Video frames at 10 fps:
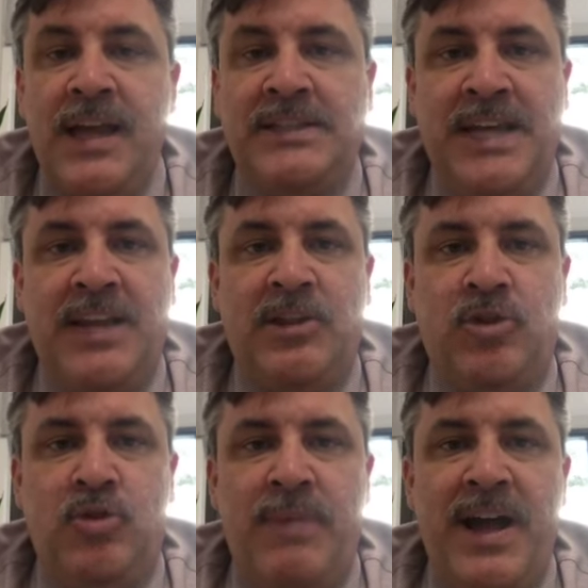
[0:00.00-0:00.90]
Take the
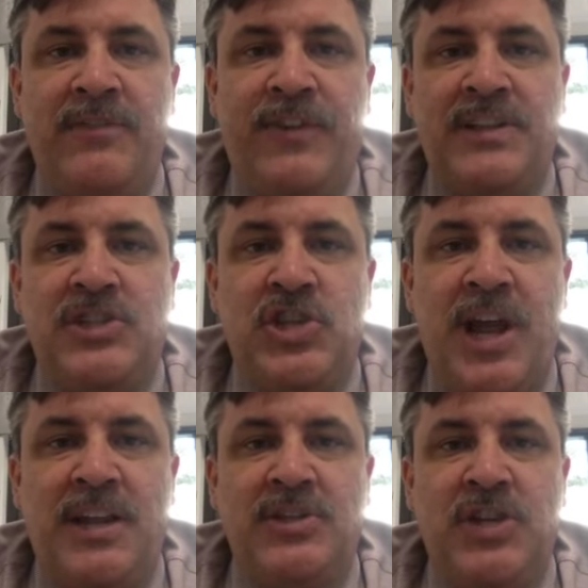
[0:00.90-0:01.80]
Dubai Fitness
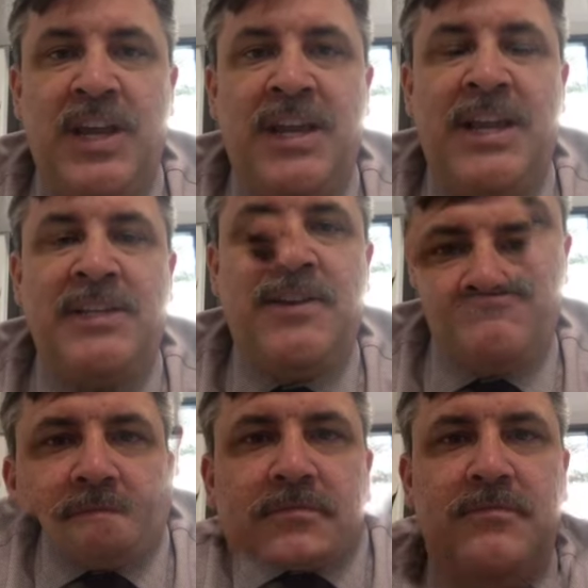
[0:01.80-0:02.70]
Challenge, it is
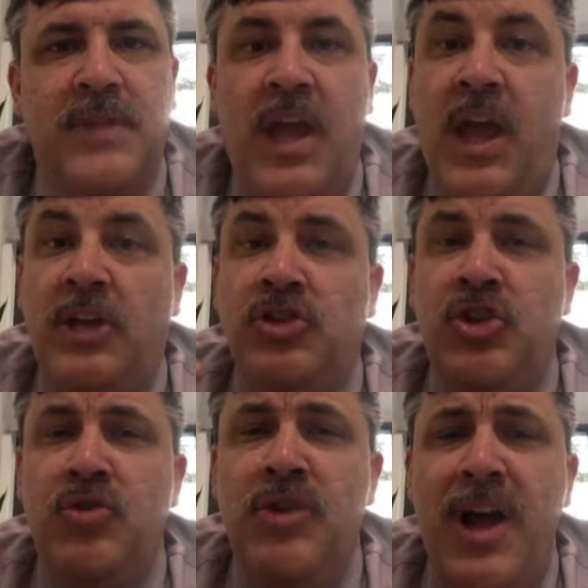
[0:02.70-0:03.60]
wonderful
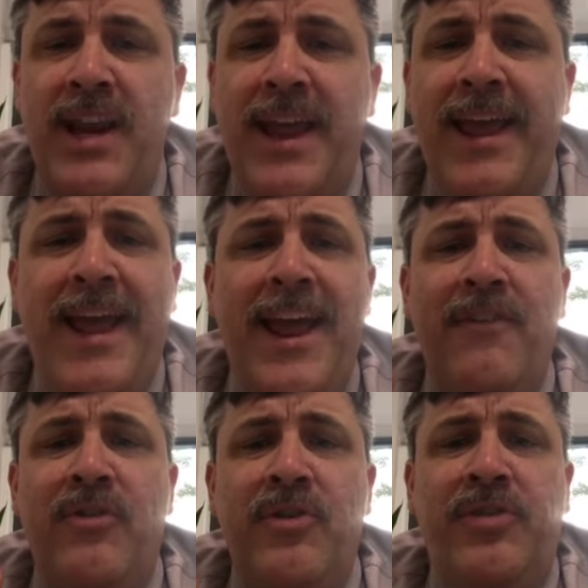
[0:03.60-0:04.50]
do not
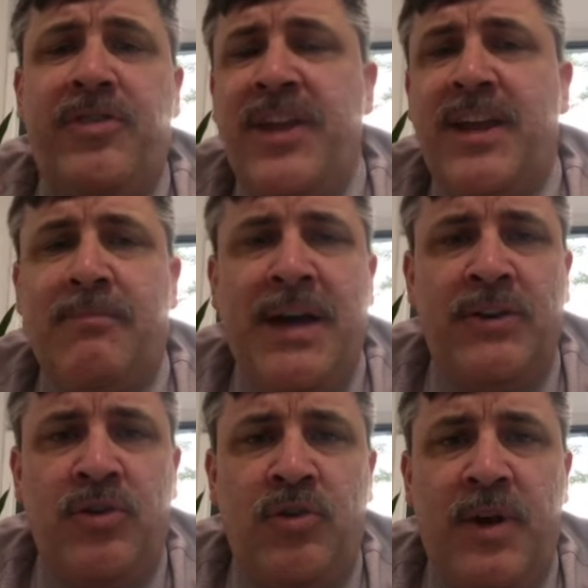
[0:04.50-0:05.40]
ever think, my
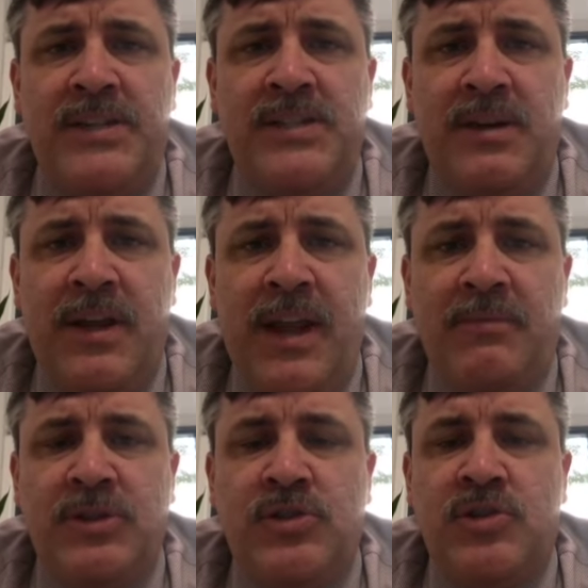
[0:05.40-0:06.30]
Dunecrest
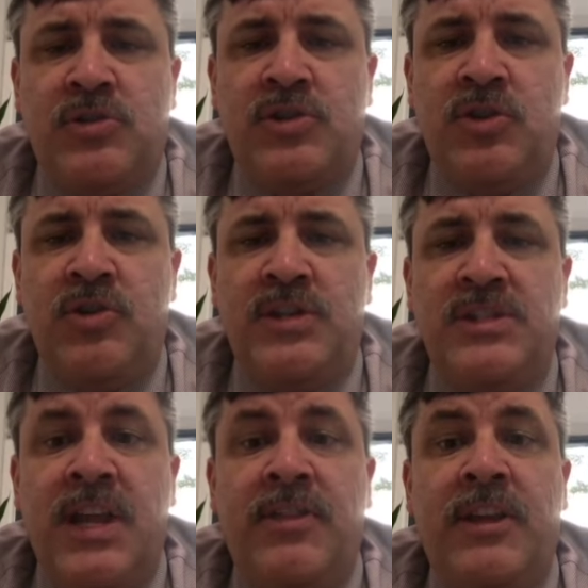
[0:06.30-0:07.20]
elementary school students,
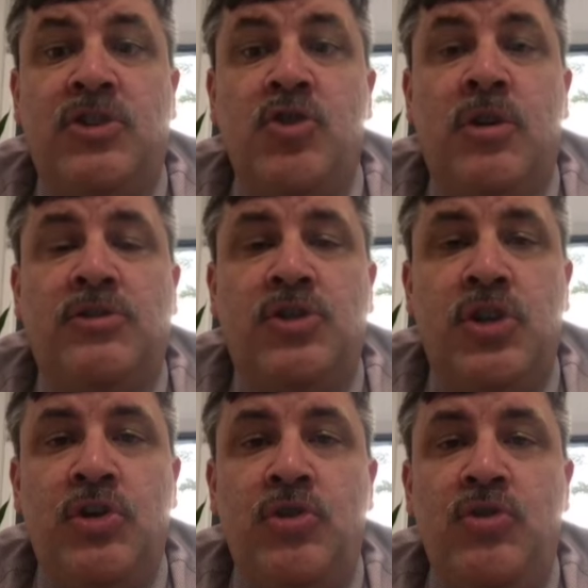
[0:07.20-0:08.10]
that you are
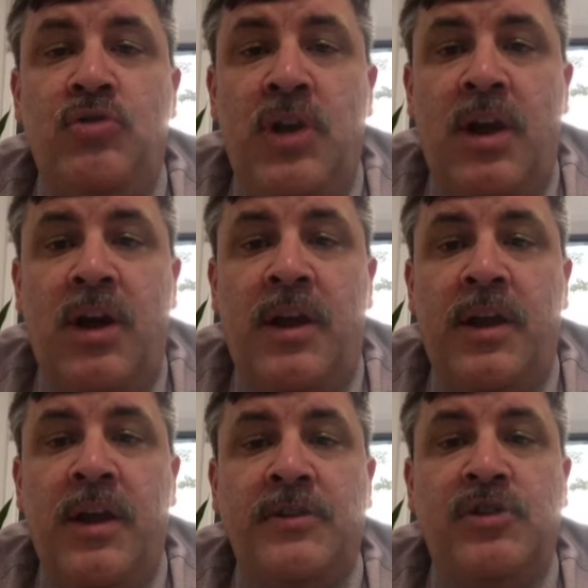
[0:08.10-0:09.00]
too
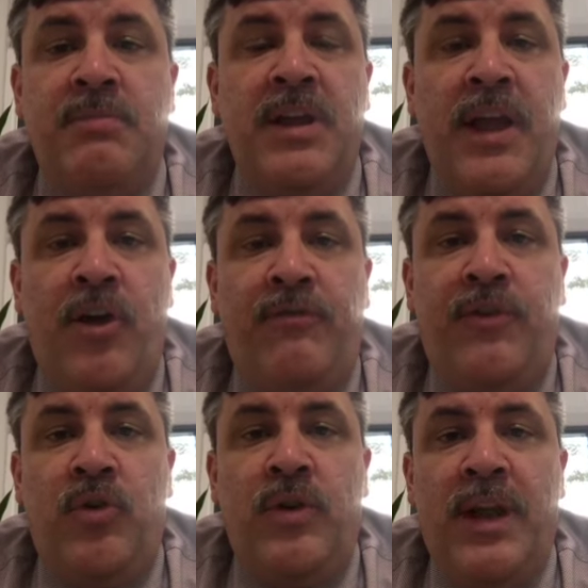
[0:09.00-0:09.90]
young to be
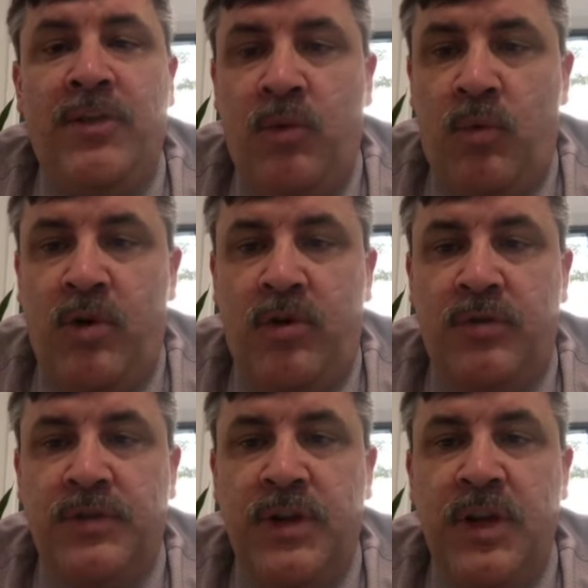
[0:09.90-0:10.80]
helpful in the world.